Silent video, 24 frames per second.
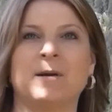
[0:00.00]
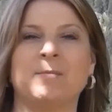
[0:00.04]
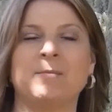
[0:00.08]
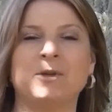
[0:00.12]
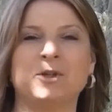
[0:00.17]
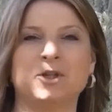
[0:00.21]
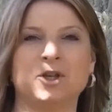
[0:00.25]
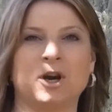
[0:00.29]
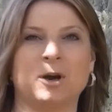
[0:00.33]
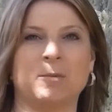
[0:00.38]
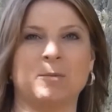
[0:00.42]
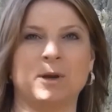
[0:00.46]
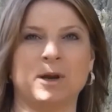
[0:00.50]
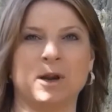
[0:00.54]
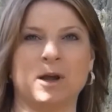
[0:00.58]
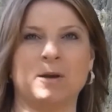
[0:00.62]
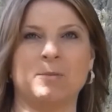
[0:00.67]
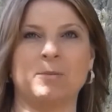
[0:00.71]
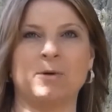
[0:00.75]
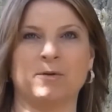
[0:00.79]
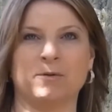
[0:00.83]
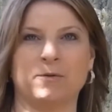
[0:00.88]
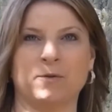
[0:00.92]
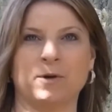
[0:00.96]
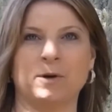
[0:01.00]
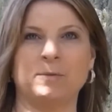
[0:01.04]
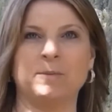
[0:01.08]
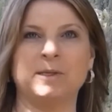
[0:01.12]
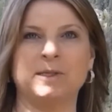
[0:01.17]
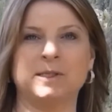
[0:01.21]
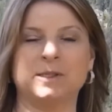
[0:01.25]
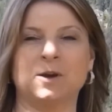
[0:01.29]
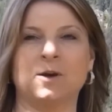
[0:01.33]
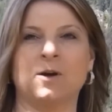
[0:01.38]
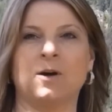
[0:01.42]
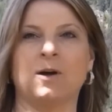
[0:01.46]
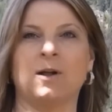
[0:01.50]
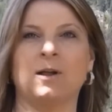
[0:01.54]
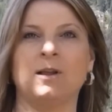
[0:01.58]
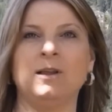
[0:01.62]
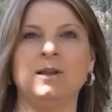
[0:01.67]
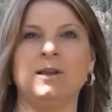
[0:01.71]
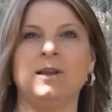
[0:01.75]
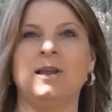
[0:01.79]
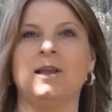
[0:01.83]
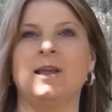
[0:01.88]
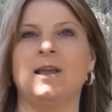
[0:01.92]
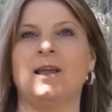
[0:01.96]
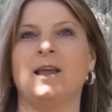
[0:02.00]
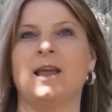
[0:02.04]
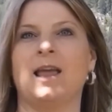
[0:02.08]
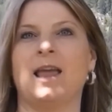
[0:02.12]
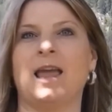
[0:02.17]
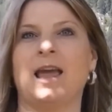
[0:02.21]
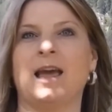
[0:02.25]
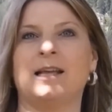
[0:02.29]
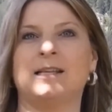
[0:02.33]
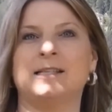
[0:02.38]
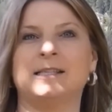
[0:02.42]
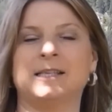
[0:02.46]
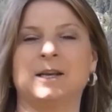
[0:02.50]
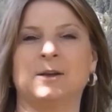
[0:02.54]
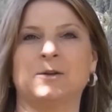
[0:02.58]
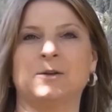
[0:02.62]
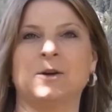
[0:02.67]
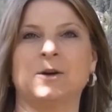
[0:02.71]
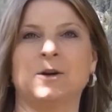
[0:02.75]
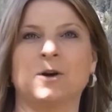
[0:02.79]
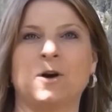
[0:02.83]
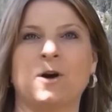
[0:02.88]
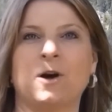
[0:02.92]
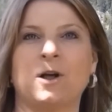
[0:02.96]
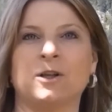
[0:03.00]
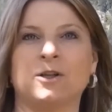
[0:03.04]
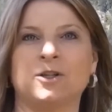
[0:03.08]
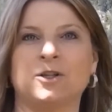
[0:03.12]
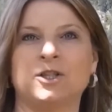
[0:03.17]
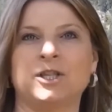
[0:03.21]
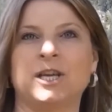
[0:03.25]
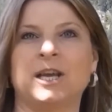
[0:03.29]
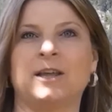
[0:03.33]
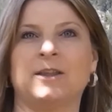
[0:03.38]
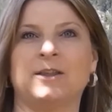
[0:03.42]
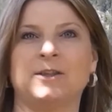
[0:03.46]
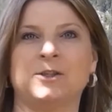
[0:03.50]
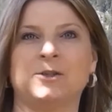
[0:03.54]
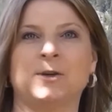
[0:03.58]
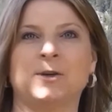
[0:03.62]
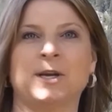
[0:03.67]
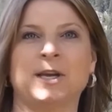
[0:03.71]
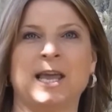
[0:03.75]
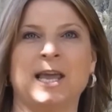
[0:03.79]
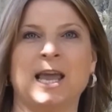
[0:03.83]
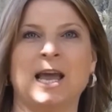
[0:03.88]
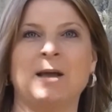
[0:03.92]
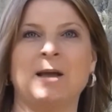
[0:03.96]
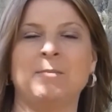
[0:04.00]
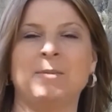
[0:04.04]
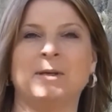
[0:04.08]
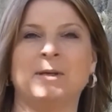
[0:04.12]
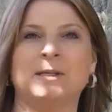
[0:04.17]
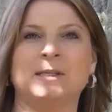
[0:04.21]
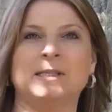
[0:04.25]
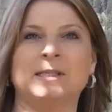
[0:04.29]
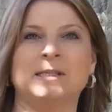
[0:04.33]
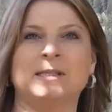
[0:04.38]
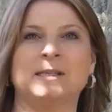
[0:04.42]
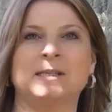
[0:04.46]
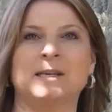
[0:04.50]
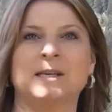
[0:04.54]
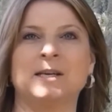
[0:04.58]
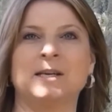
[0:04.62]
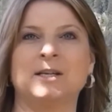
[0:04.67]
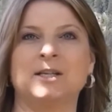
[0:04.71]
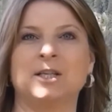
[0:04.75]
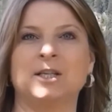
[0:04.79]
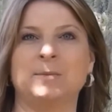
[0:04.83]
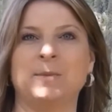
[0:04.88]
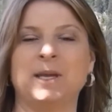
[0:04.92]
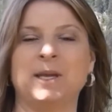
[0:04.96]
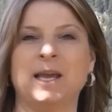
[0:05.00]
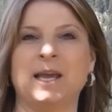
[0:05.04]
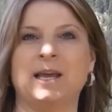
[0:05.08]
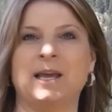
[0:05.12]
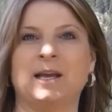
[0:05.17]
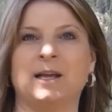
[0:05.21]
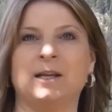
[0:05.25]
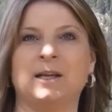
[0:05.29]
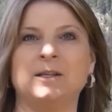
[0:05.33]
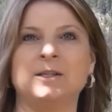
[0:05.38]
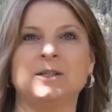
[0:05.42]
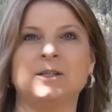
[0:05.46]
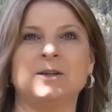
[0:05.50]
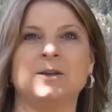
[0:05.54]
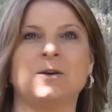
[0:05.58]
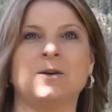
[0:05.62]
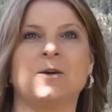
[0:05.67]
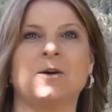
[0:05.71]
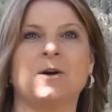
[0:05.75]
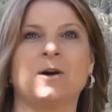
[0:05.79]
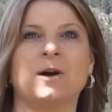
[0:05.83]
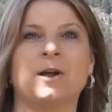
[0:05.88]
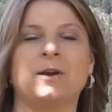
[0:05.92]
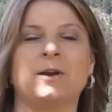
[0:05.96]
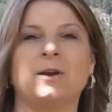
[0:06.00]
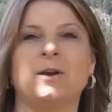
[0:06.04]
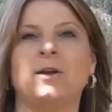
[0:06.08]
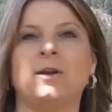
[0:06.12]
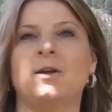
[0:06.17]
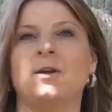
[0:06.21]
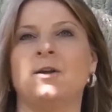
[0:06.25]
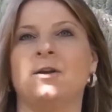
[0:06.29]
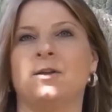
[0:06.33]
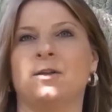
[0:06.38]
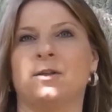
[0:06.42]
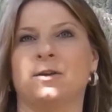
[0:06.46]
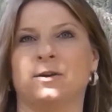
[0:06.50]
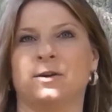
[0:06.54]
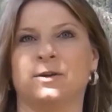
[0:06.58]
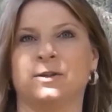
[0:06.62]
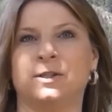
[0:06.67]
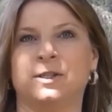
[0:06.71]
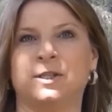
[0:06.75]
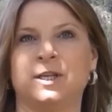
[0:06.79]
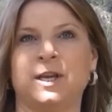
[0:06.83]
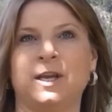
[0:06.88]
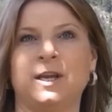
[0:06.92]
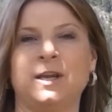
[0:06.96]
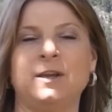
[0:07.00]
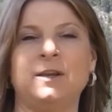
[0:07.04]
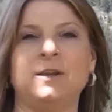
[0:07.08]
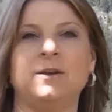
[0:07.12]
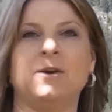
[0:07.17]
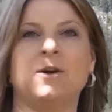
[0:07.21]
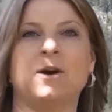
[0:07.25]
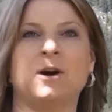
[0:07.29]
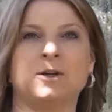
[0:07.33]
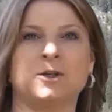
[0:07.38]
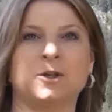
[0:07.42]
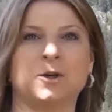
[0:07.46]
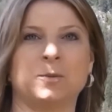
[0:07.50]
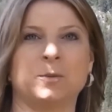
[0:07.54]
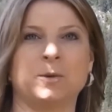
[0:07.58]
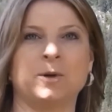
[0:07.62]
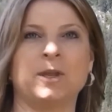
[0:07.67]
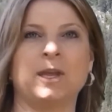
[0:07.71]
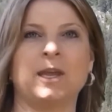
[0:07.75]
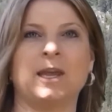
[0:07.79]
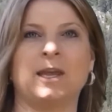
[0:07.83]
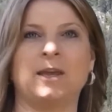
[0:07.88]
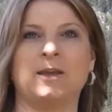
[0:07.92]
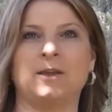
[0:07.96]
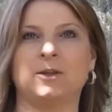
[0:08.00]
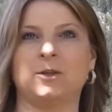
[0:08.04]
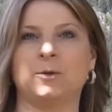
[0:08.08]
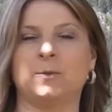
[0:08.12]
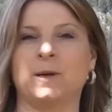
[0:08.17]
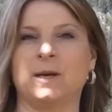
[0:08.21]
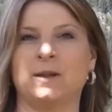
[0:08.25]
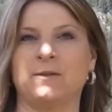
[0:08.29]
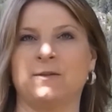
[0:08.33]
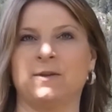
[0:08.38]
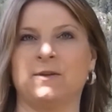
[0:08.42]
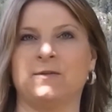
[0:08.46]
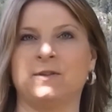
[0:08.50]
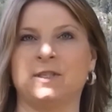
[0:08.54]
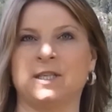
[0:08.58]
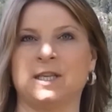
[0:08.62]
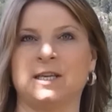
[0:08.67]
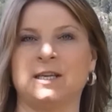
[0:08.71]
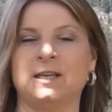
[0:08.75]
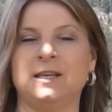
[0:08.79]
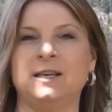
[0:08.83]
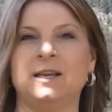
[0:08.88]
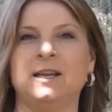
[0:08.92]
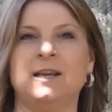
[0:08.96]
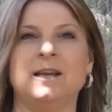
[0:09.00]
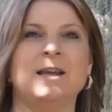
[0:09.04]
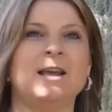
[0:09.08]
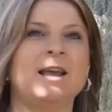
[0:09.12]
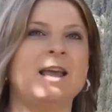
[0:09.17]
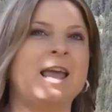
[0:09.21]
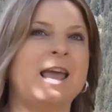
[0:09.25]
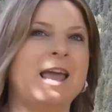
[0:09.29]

from the Shambhala Performance Hall at Selkirk College 10th Street campus, to be held on Thursday, October the 8th, 2015